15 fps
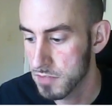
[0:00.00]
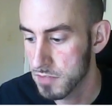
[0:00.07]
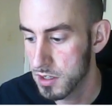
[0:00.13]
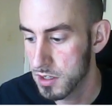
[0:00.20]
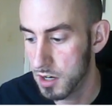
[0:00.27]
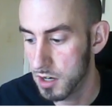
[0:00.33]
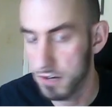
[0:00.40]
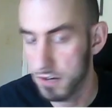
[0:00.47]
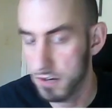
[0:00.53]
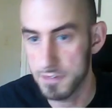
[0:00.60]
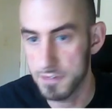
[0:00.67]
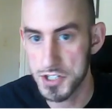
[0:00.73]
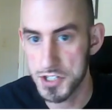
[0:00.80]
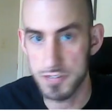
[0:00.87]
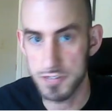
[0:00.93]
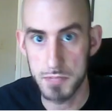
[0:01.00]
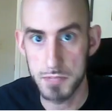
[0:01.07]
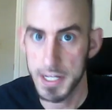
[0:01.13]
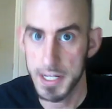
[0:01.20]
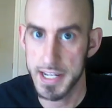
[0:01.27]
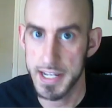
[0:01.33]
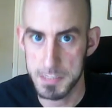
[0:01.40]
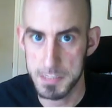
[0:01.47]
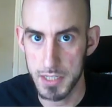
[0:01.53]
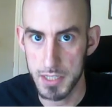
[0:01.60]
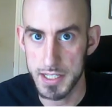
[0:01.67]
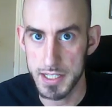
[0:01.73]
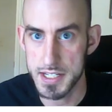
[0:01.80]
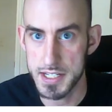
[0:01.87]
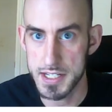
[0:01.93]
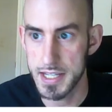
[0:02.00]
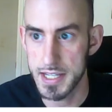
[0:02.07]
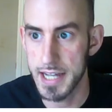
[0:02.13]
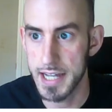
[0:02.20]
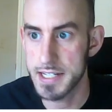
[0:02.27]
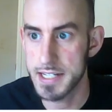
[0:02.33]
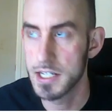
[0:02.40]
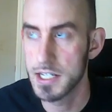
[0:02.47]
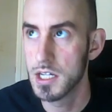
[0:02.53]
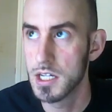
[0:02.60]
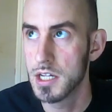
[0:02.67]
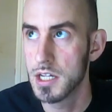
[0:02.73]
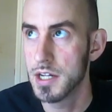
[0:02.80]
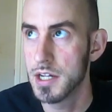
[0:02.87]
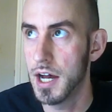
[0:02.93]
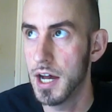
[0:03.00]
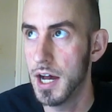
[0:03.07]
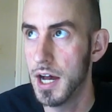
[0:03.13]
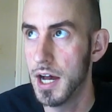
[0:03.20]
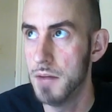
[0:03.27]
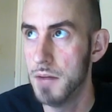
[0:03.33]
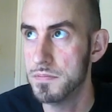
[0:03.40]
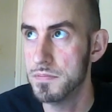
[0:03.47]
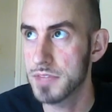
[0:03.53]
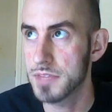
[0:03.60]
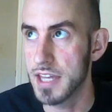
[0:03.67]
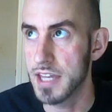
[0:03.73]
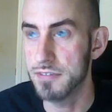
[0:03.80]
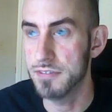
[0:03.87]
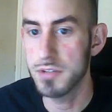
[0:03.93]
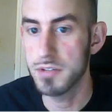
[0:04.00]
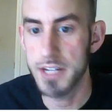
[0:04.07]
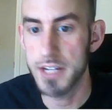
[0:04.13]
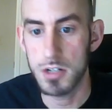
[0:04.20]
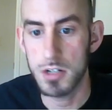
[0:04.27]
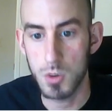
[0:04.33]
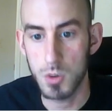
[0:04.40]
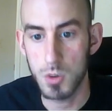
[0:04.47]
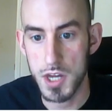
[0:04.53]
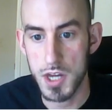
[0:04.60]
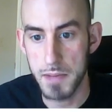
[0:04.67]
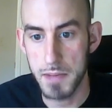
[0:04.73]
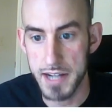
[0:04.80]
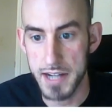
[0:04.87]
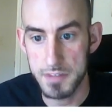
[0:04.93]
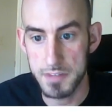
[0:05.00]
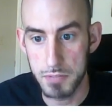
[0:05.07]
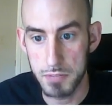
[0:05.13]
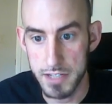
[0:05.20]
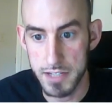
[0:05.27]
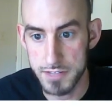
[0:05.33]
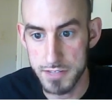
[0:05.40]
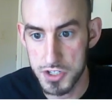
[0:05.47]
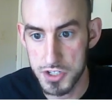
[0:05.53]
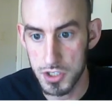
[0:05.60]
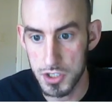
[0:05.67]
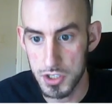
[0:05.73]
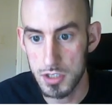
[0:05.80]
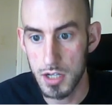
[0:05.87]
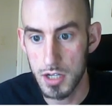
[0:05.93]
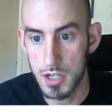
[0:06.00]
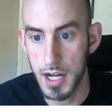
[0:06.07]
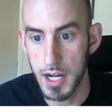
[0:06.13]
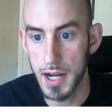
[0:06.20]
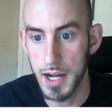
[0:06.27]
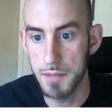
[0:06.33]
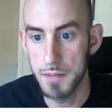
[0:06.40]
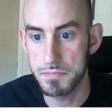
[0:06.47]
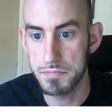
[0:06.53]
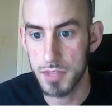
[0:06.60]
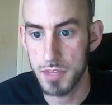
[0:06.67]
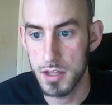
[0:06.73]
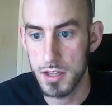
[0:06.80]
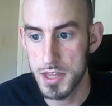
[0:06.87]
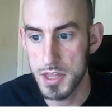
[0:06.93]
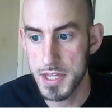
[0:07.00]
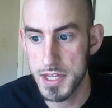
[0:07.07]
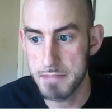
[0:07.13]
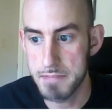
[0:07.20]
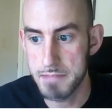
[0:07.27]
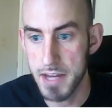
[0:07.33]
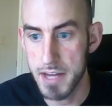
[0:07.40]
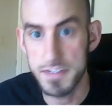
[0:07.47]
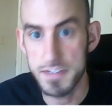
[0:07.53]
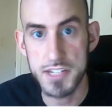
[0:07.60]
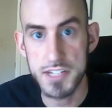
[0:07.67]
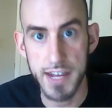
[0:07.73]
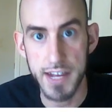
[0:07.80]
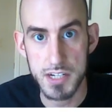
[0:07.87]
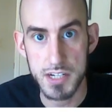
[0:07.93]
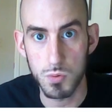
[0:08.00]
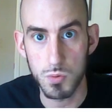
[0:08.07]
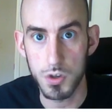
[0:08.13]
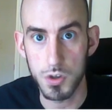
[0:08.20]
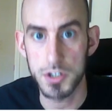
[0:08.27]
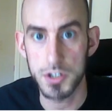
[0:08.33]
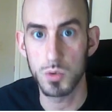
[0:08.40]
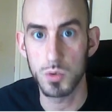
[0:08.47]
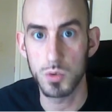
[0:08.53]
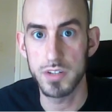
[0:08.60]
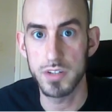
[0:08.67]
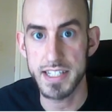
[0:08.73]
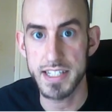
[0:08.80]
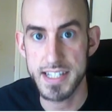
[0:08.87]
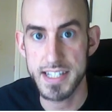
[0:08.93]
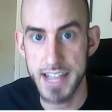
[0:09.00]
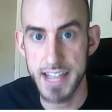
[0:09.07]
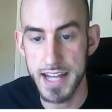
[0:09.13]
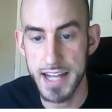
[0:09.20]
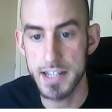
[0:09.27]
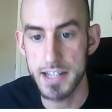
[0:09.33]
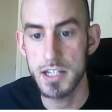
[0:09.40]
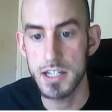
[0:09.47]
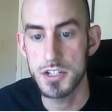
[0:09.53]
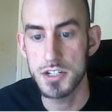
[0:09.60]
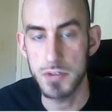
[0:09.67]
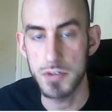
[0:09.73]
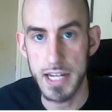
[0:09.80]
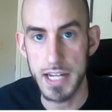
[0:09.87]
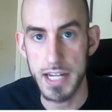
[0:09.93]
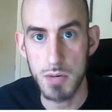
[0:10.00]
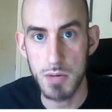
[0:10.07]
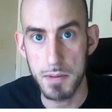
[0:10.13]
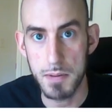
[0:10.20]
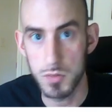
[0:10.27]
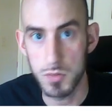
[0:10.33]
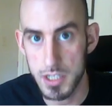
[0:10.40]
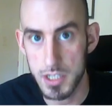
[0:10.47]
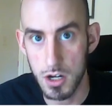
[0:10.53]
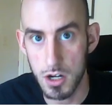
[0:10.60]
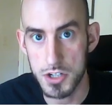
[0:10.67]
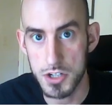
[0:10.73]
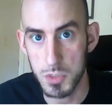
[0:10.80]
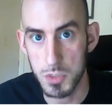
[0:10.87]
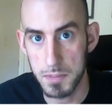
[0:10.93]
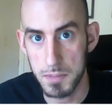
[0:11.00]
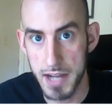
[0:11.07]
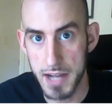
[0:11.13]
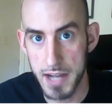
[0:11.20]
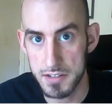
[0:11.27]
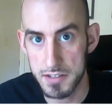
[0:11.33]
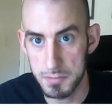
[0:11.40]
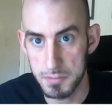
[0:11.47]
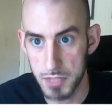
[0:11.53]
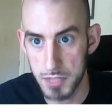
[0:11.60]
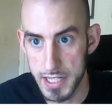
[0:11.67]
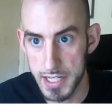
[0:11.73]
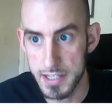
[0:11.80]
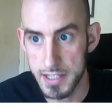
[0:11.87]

our feature from being a Hexblade, is that if we later acquire the Pact of the Blade feature, the benefits of Hex Warrior will extend to any weapon we conjure with Pact of the Blade,